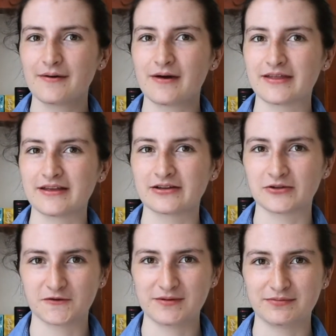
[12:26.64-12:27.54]
I think a
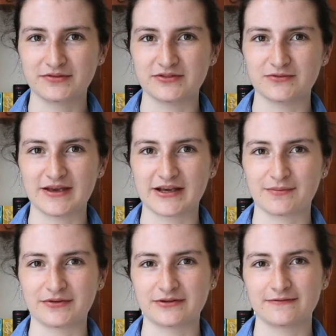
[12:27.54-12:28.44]
lot of people do pick
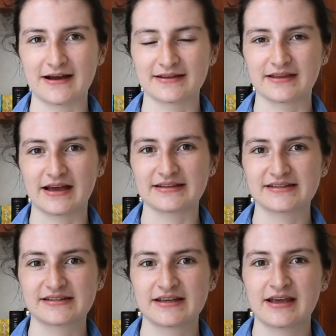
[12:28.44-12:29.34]
up on the fact that